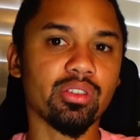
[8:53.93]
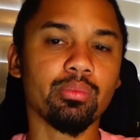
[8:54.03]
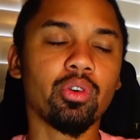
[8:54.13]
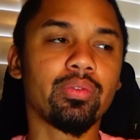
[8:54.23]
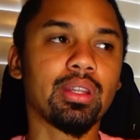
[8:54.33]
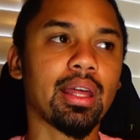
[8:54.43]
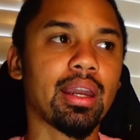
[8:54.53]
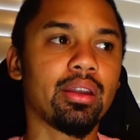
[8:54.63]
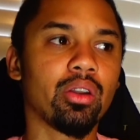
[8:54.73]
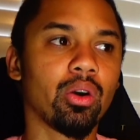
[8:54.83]
a movie that
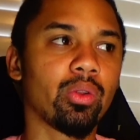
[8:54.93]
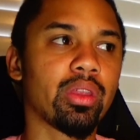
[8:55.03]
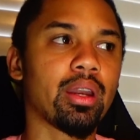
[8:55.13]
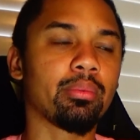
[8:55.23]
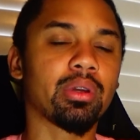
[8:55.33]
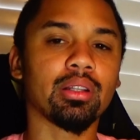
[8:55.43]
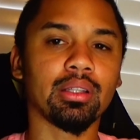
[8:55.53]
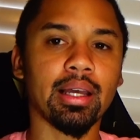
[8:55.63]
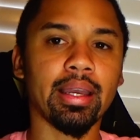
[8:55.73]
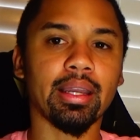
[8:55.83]
I know that I'm going to
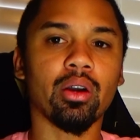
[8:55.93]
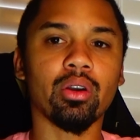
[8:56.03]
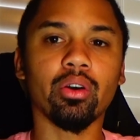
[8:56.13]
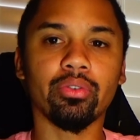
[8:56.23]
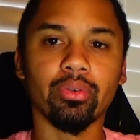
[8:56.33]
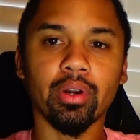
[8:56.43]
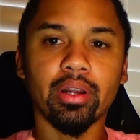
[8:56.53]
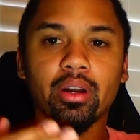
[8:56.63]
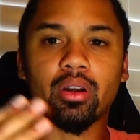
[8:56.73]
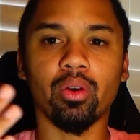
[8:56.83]
like, I'll go for
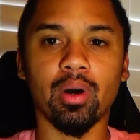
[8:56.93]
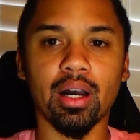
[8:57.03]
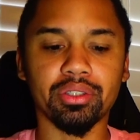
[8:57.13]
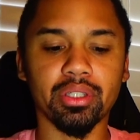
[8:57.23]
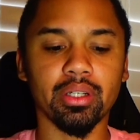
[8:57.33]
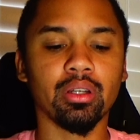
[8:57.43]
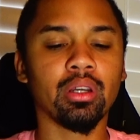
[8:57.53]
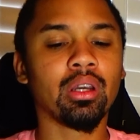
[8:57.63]
it, I'll go watch it.